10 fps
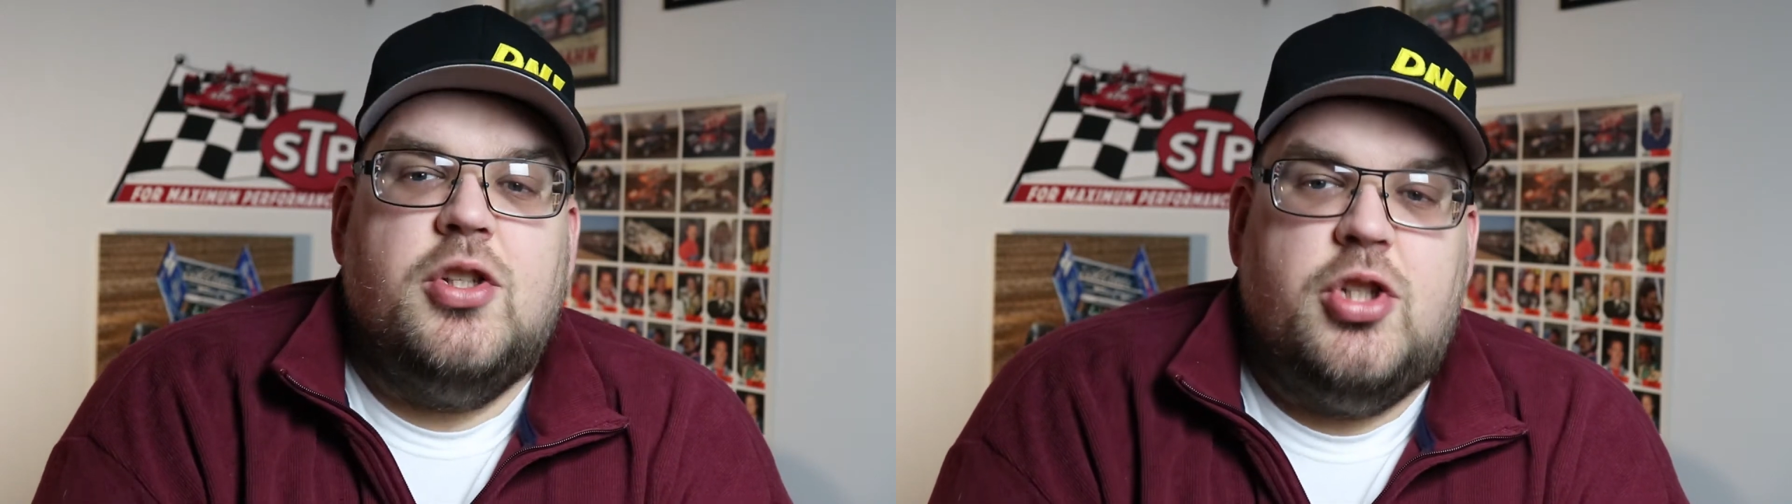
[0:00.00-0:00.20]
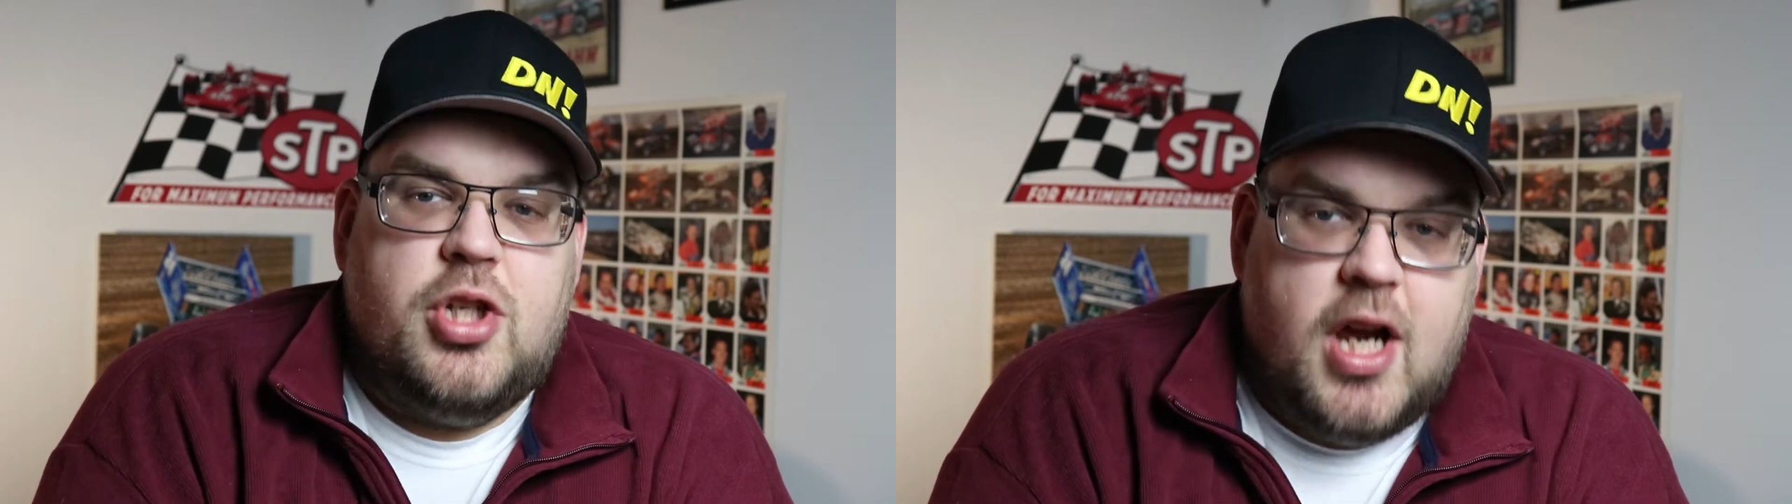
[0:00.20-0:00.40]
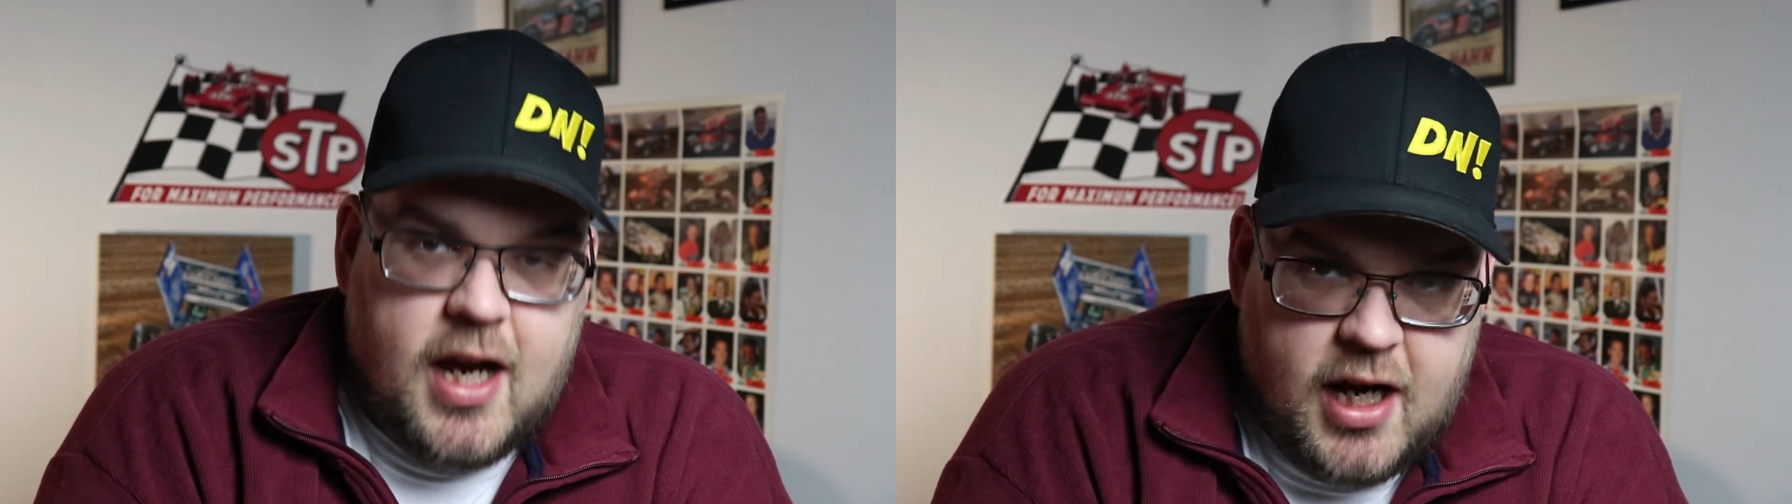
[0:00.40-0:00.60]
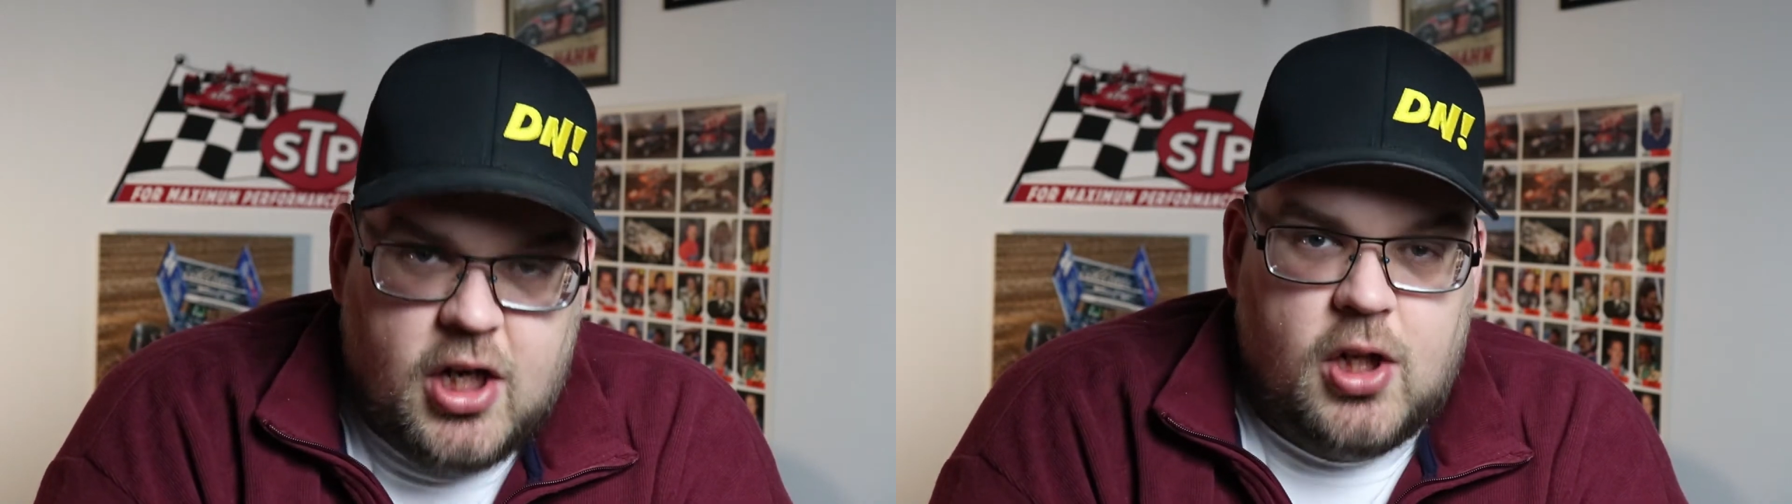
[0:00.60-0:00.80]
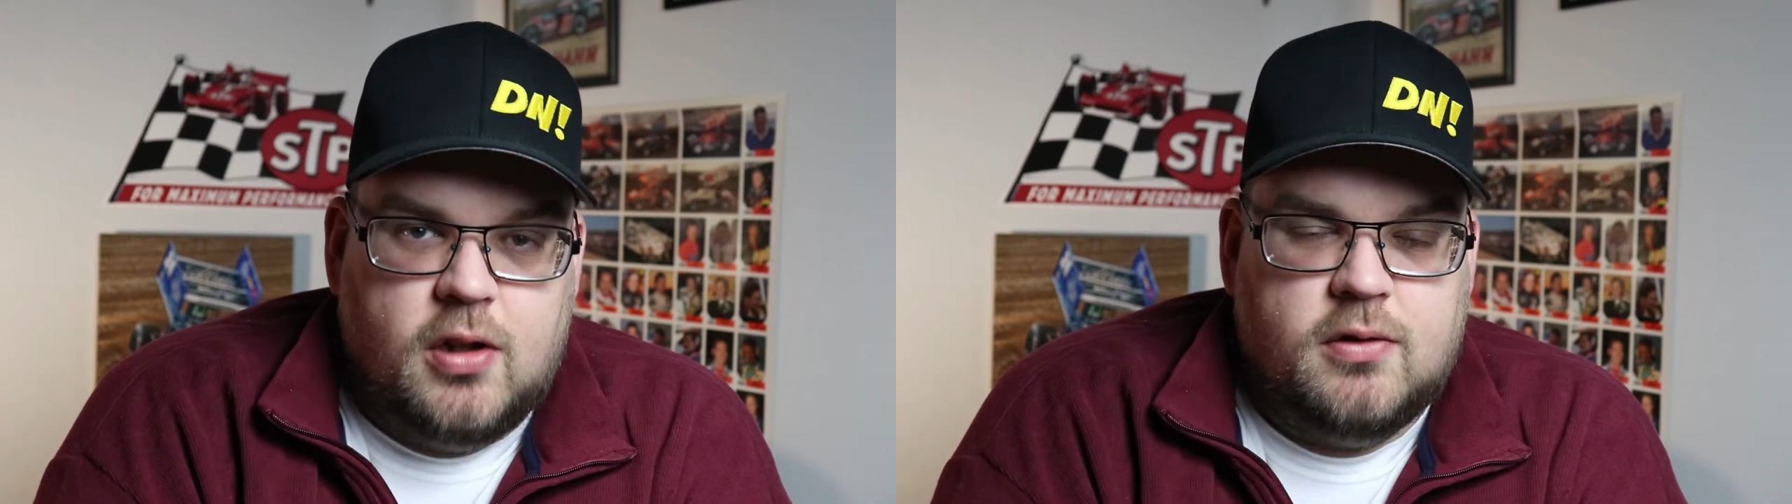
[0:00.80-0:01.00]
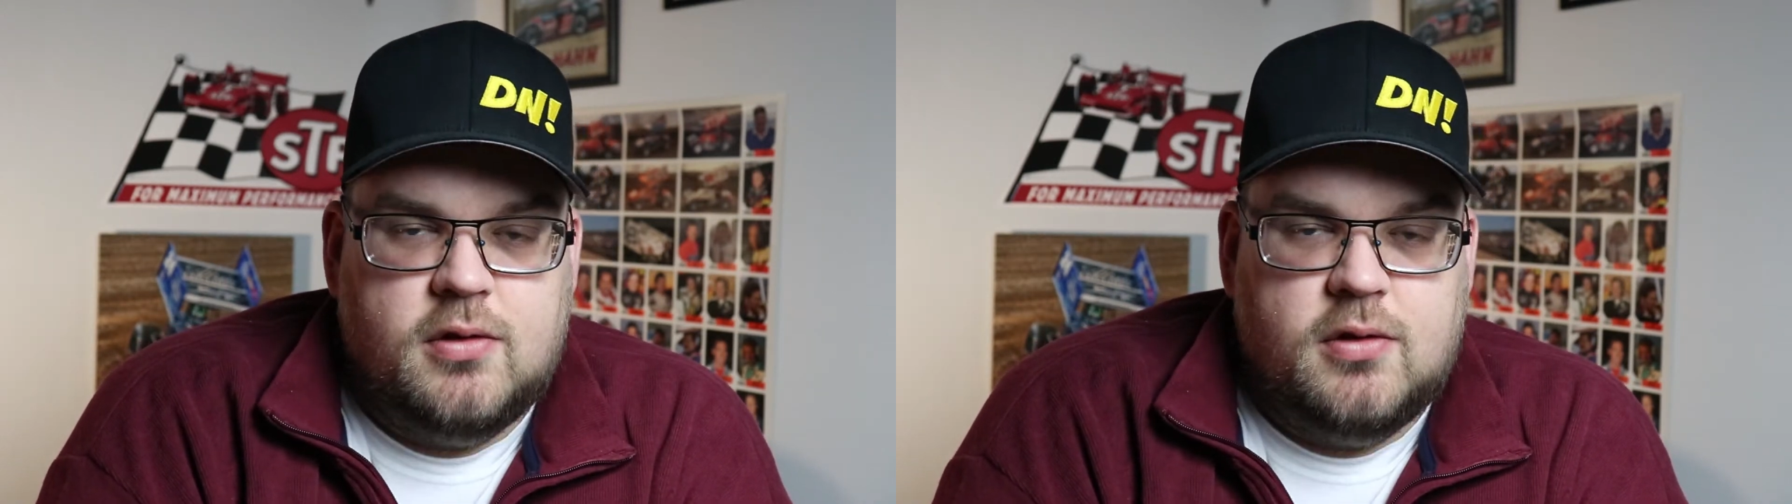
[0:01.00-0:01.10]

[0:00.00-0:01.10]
channel.